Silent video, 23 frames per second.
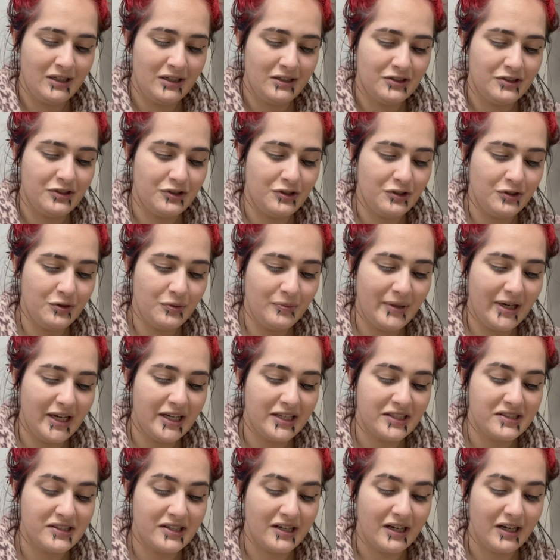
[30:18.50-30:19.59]
To do my
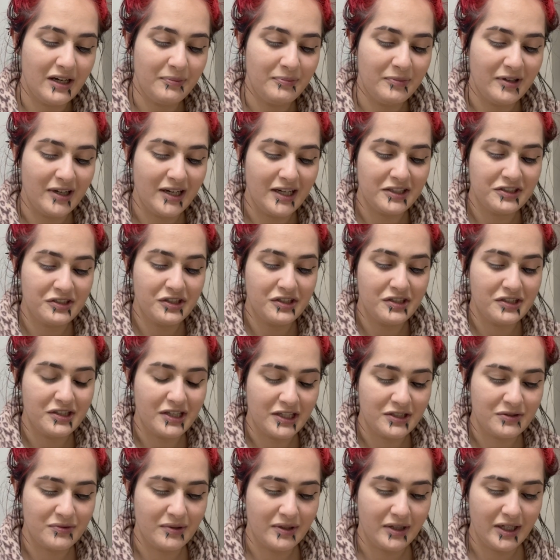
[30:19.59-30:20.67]
top lashes,
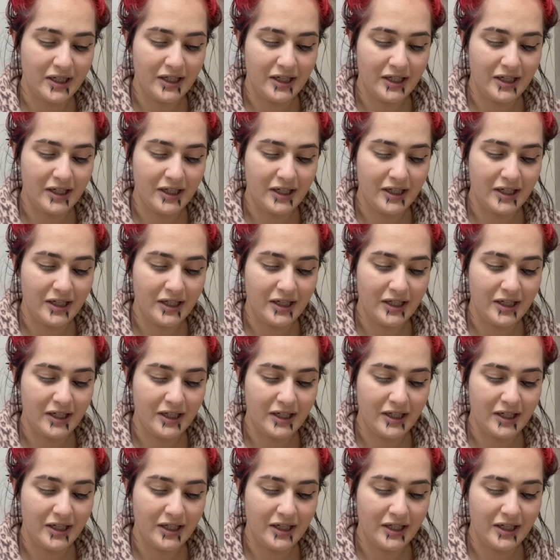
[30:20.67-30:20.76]
that's what,